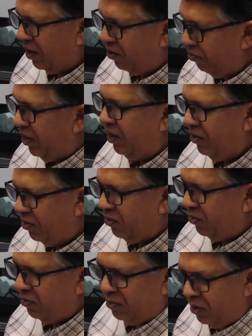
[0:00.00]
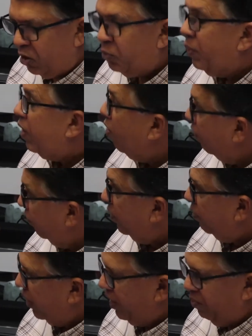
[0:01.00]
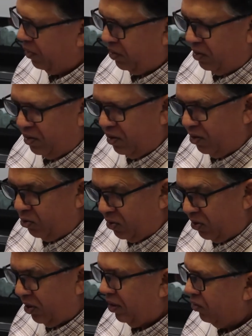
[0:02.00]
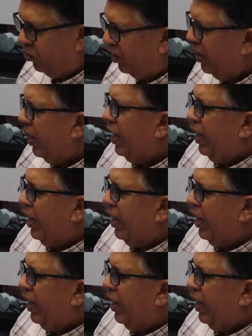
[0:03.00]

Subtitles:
agreed to spin off the media business into a CLG.